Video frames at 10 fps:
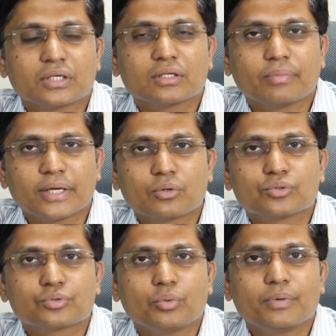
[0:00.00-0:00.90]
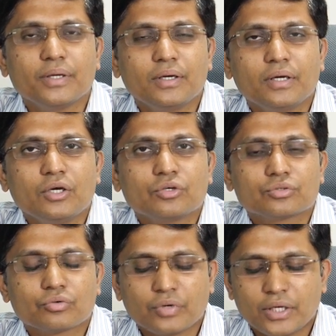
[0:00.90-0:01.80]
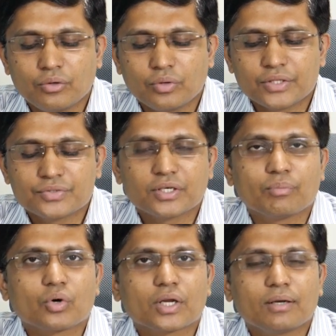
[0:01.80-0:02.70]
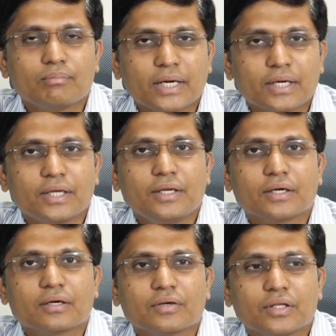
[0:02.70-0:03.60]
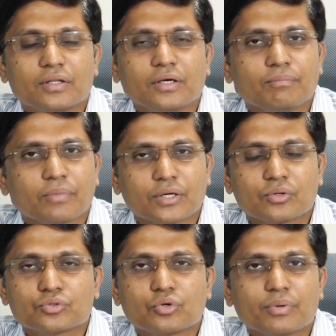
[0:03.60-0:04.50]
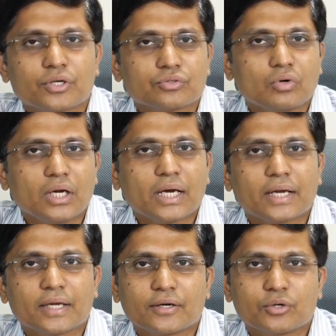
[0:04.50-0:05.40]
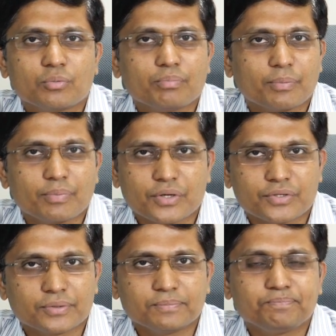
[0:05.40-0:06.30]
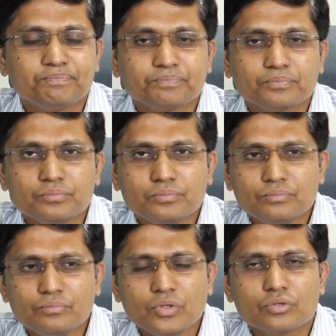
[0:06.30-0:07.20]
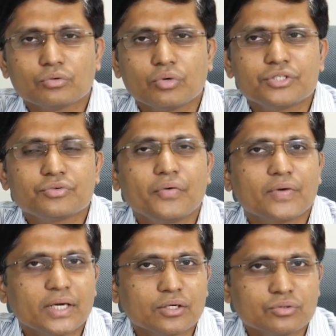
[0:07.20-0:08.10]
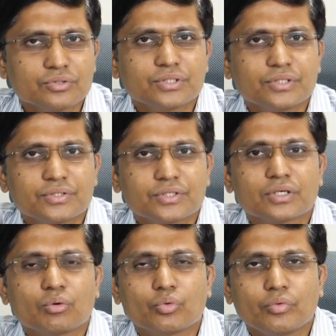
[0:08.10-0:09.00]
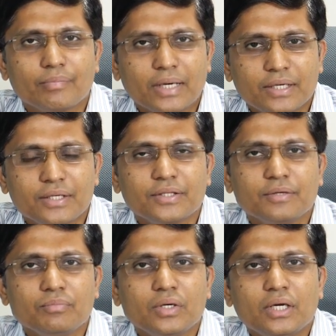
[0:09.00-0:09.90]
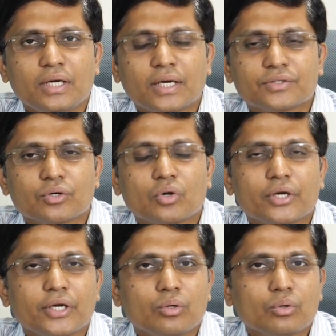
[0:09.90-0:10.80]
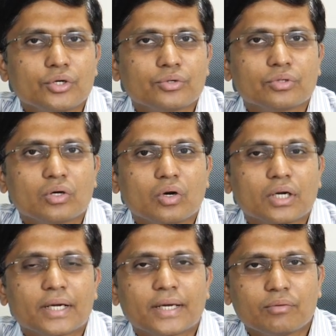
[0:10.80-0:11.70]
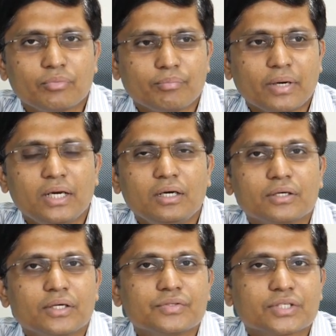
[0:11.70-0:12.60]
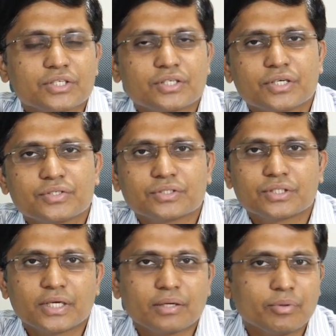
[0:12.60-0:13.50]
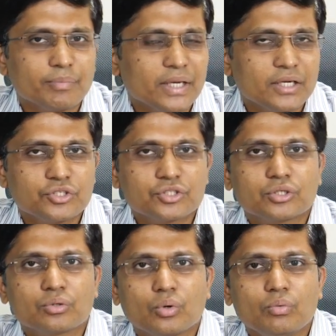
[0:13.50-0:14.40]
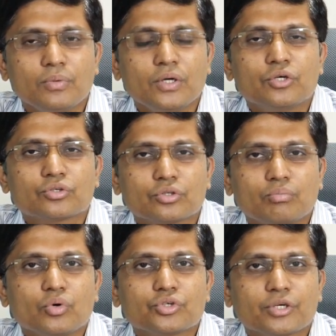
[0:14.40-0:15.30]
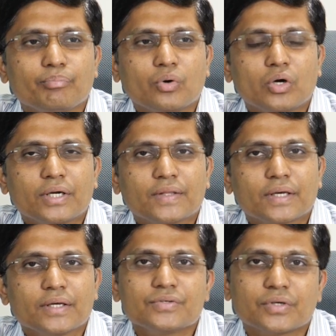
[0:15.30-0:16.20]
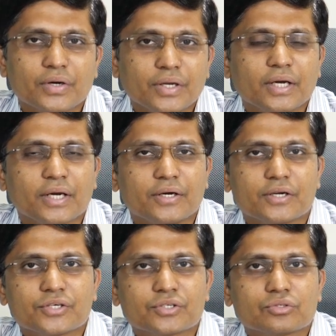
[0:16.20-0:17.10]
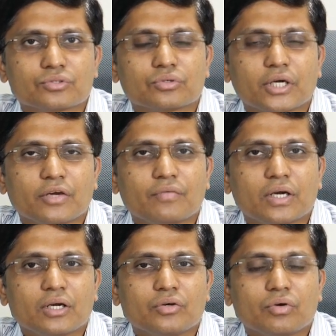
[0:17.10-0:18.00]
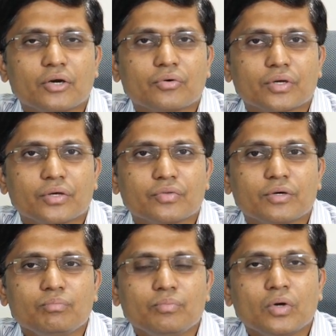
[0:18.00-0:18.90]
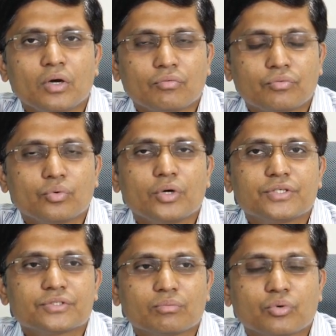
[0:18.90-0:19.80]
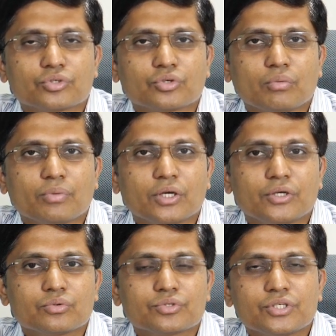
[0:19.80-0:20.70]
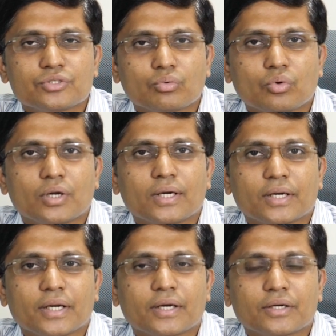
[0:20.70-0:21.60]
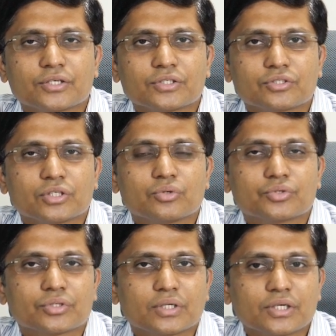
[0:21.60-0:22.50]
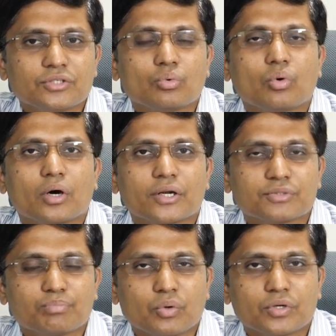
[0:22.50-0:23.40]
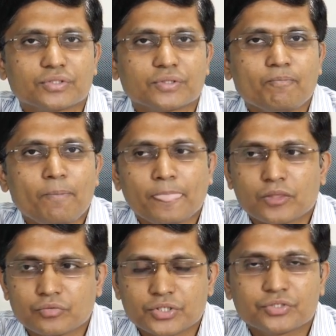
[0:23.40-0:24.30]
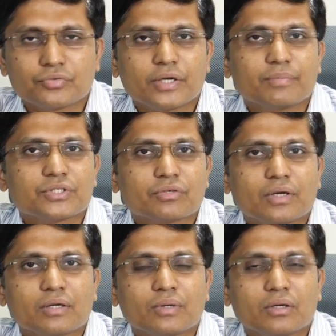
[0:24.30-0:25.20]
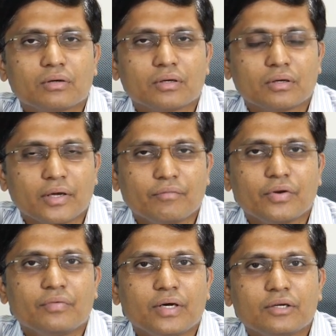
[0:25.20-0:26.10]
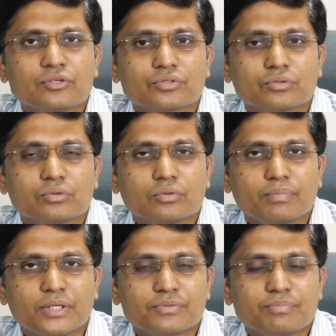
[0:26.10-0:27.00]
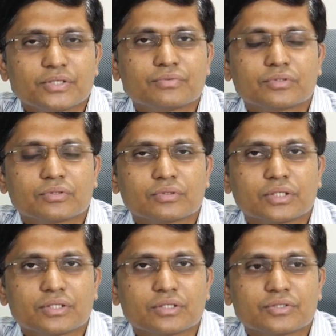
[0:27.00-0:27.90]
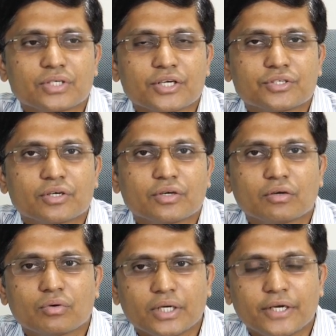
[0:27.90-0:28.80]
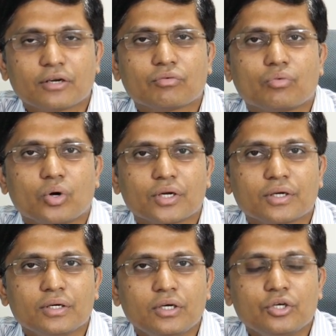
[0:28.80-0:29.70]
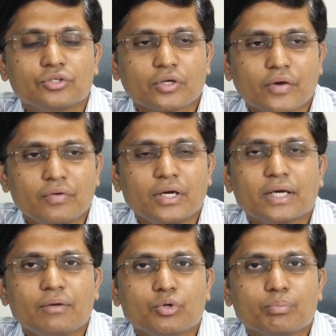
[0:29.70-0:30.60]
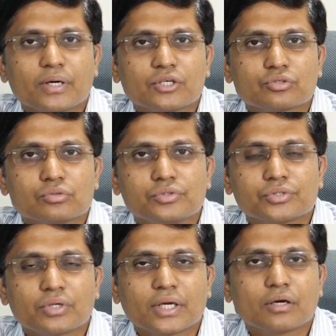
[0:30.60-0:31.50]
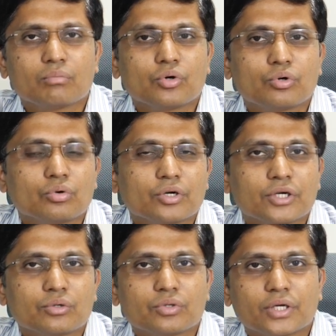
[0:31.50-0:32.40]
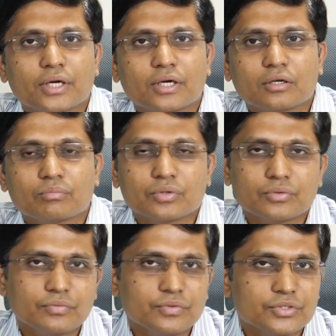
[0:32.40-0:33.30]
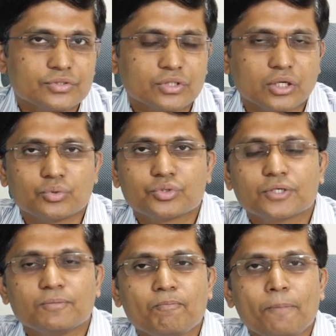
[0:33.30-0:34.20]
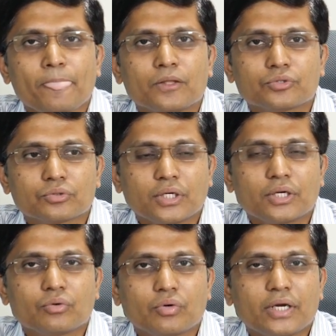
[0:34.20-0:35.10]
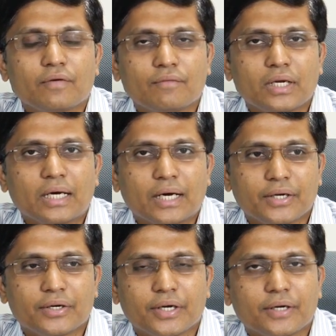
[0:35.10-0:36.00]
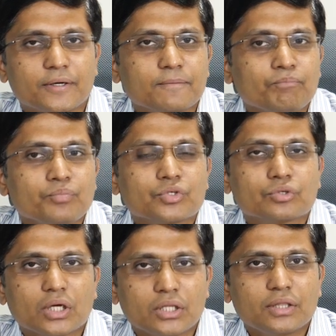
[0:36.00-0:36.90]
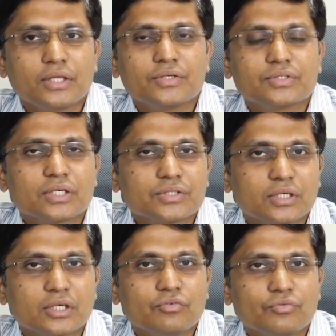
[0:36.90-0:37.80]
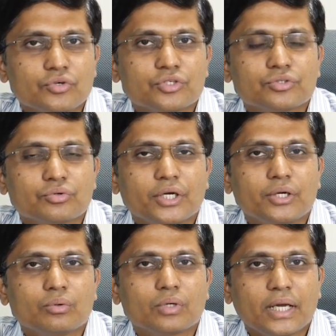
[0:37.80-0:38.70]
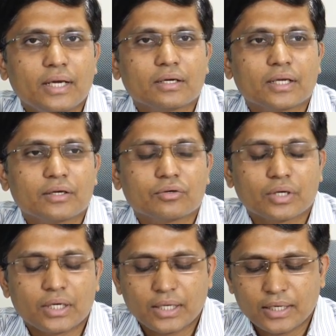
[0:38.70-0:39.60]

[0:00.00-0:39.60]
under the microscopy. So where you can see a motile bacteria in the microscope, it is called hanging drop preparation. So once we have diagnosed the disease, how do we manage them? As I already told you, the cholera can be mild. In such cases, it can be managed at home. So the most important thing is rehydration. So adequately, you will have to give them fluids. The most commonly used is oral rehydration solution, that is ORS powders so which is very much available everywhere so please mix uh, that uh, sachet in a liter of water so every time you pass tools you take about 200 to 300 ml of this solution so that you get well hydrated so other things there are certain foods you need to take like you can